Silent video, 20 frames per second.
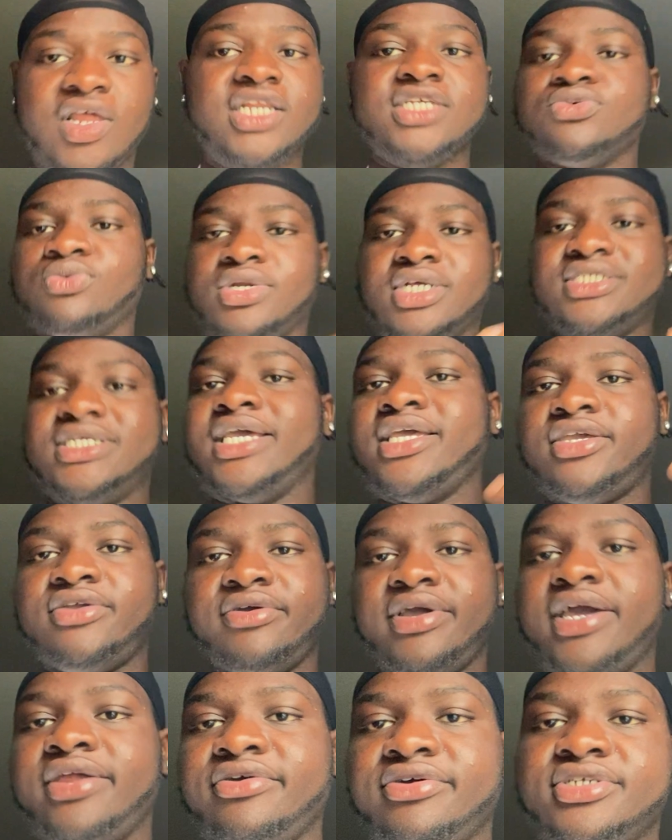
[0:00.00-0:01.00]
They just want to take
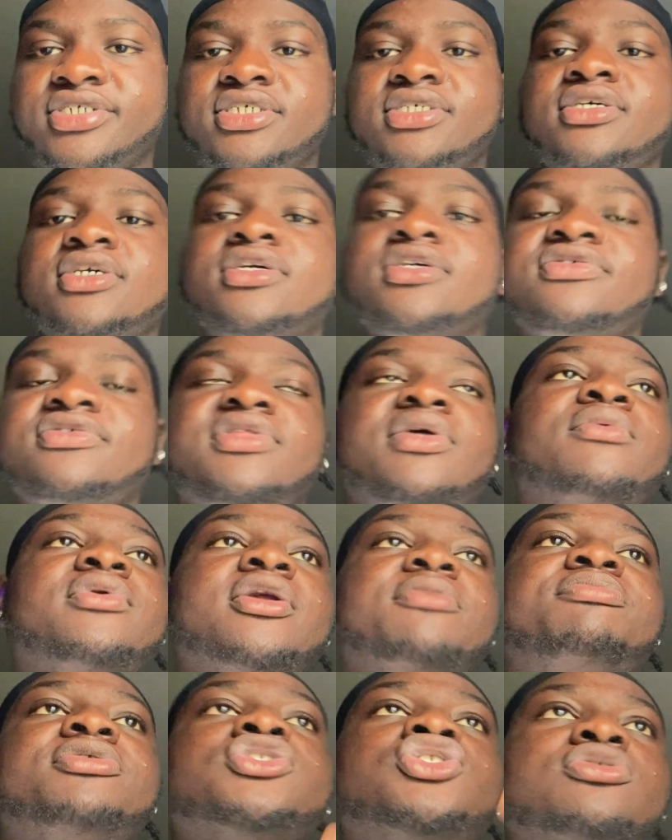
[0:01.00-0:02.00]
your energy. They want
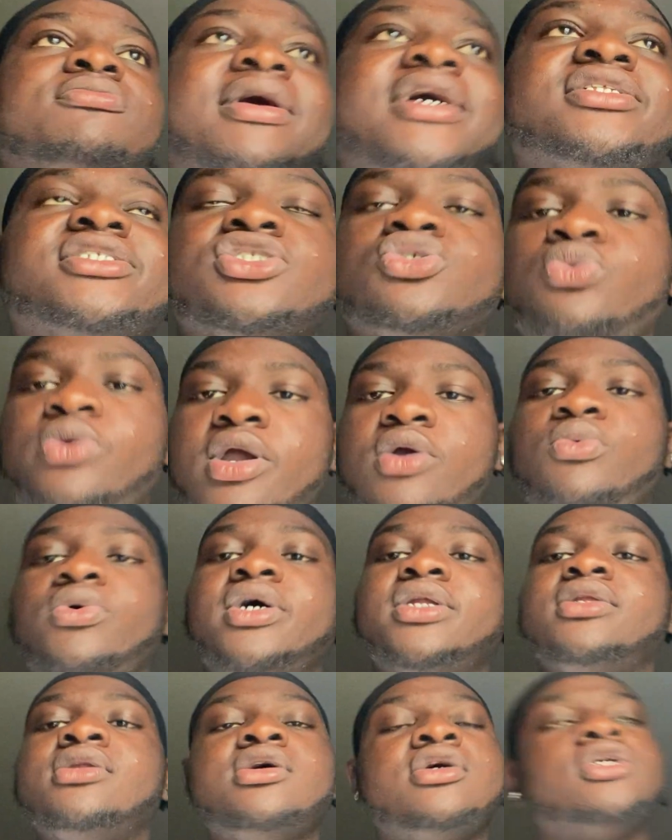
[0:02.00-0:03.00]
to put you back to square
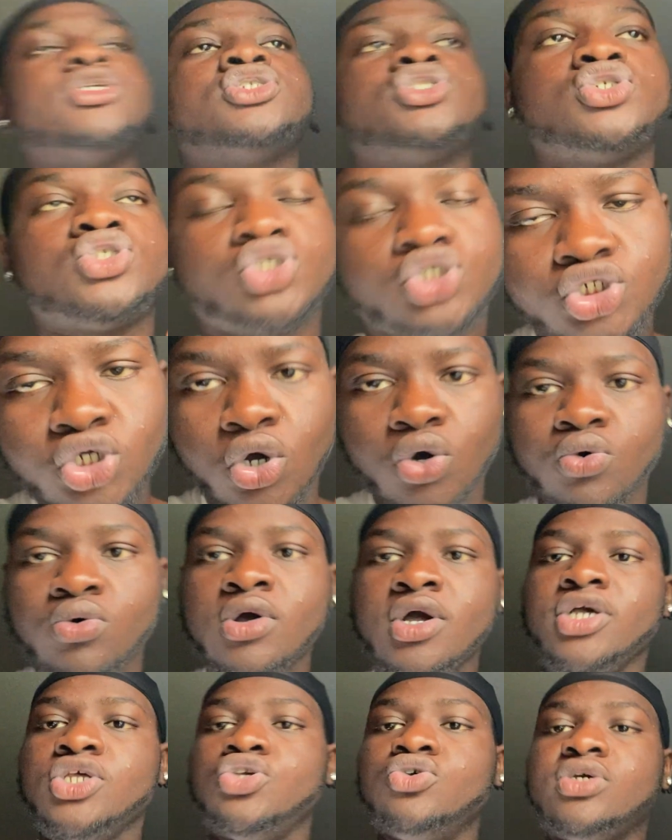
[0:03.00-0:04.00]
one so
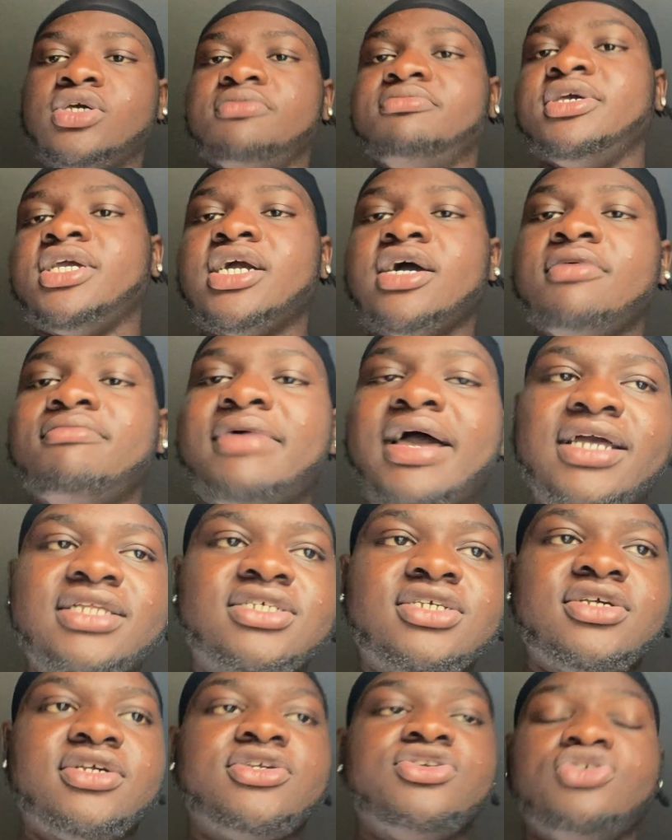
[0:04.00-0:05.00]
you can become back
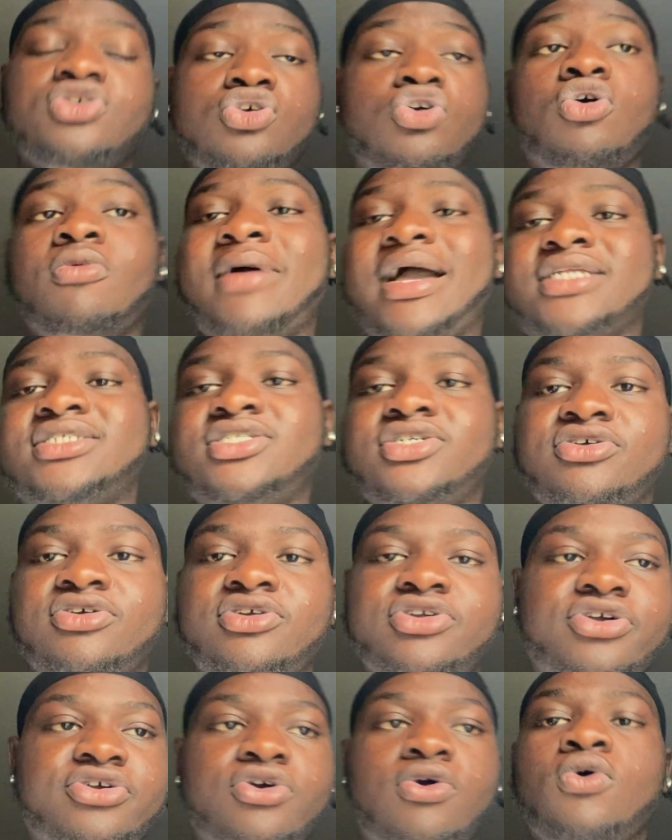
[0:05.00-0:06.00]
to your, you can go back to your,
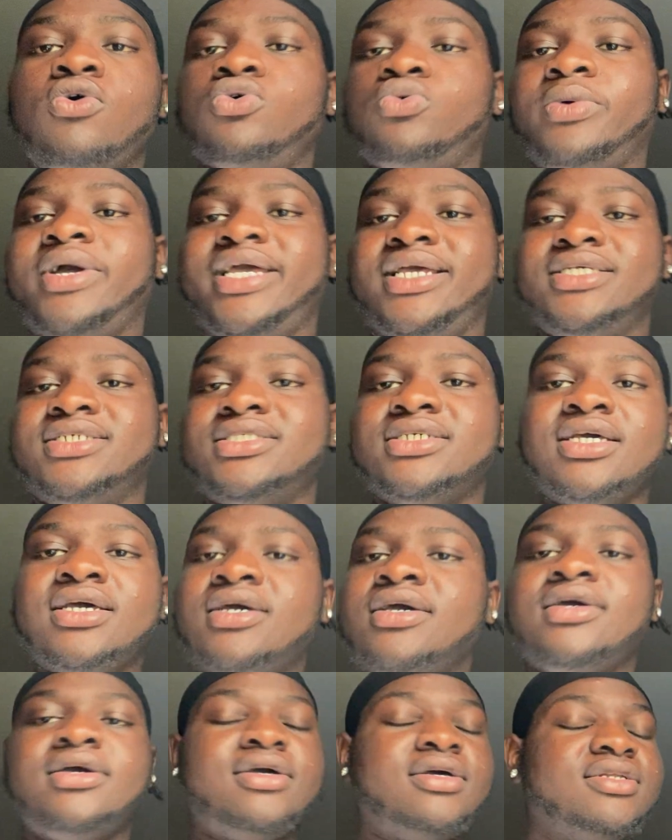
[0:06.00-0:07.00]
your old ways.
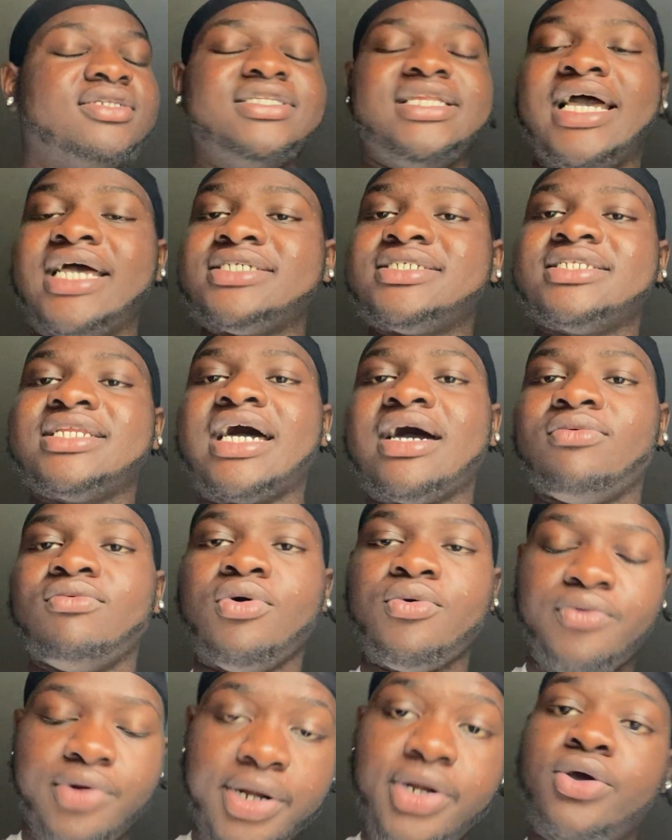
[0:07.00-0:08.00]
That's not
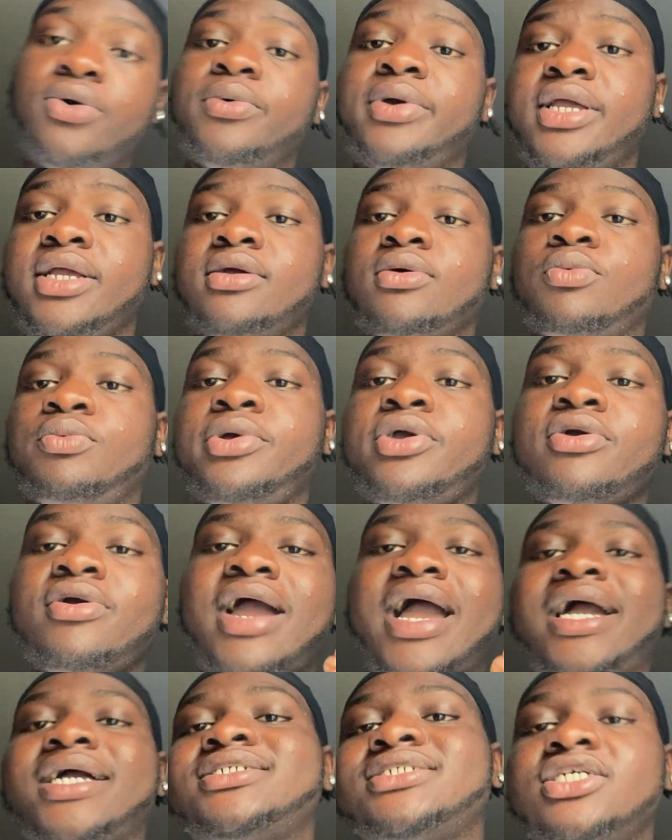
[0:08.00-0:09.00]
what we're doing. We are
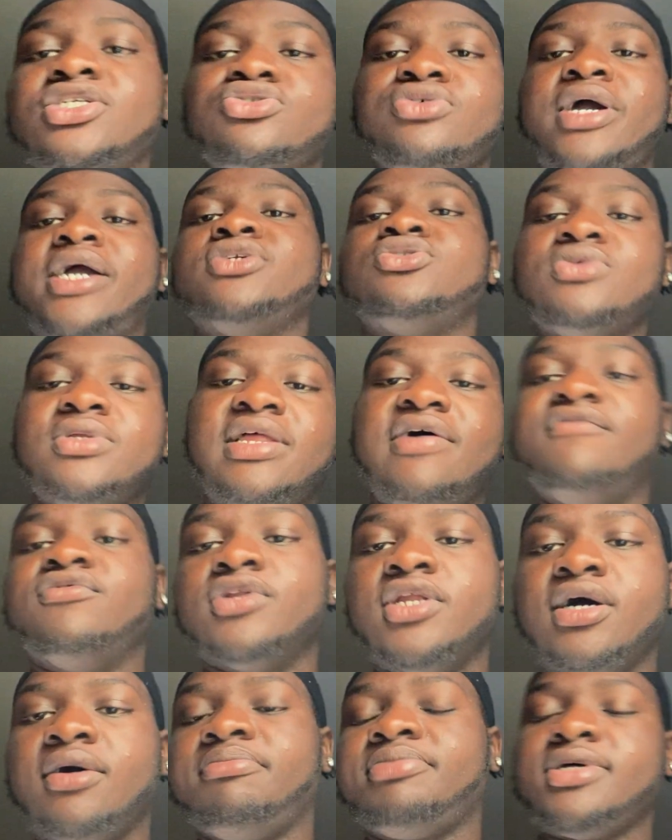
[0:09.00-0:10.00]
actually trying to
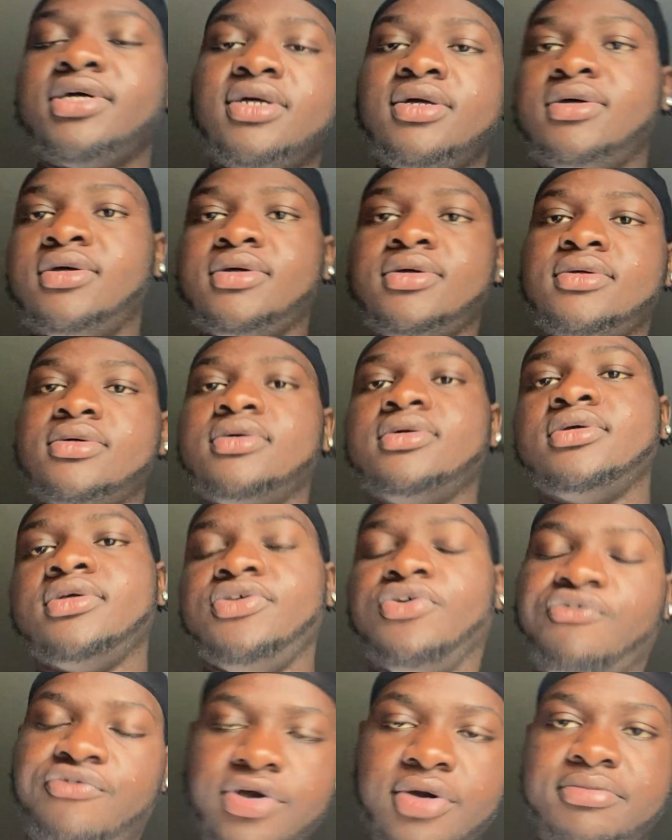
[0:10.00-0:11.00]
level up.
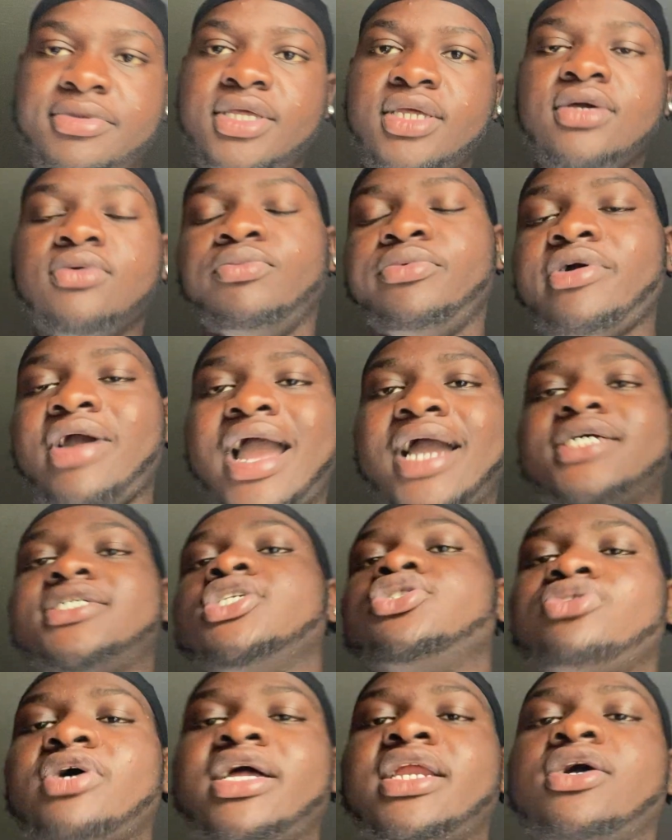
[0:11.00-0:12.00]
You feel me? We're actually
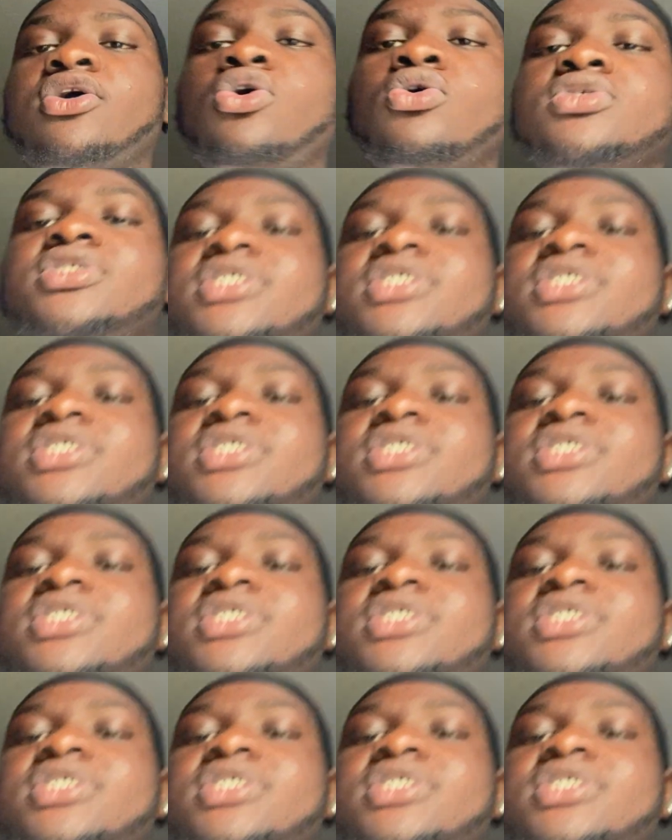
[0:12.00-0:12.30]
trying to go